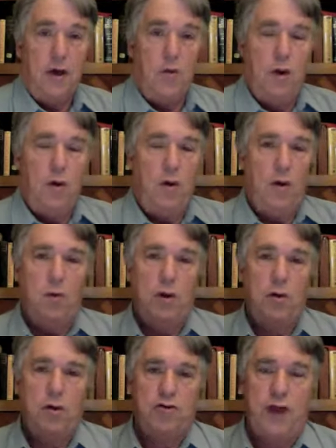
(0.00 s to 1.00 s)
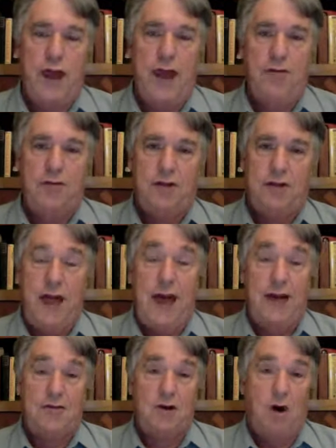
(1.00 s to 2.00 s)
We will, we will change the
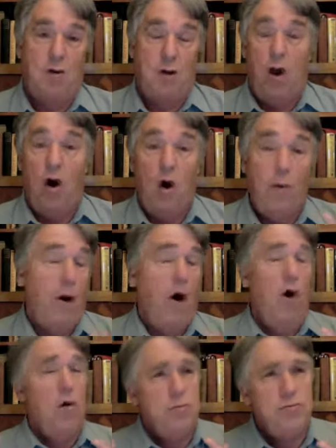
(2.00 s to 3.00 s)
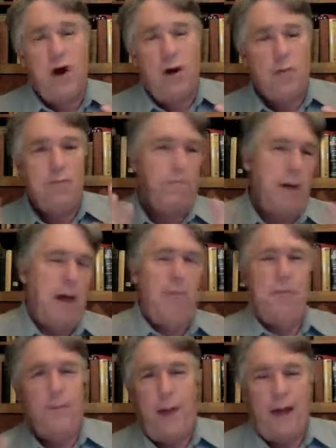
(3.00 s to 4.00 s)
tax code. And oh, oh you know,
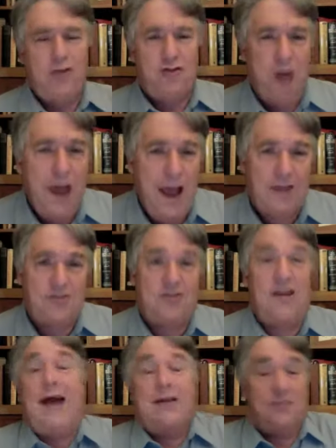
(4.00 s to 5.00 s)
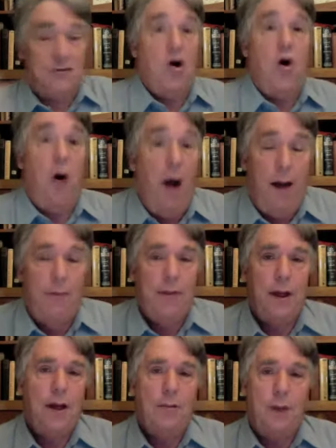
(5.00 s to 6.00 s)
by chance, taxes will go up
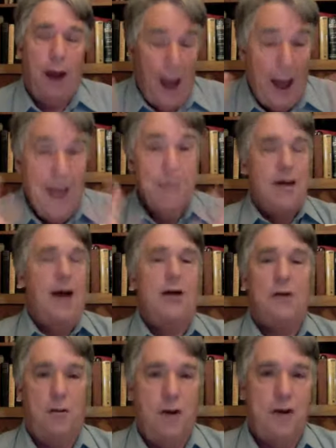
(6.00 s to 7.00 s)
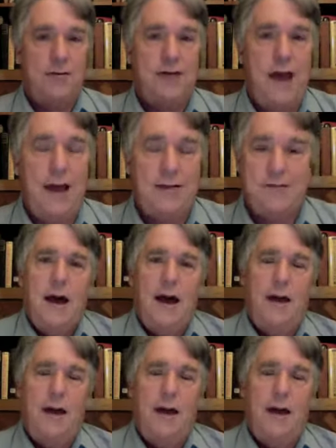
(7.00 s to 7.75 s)
but I'm not going to raise taxes.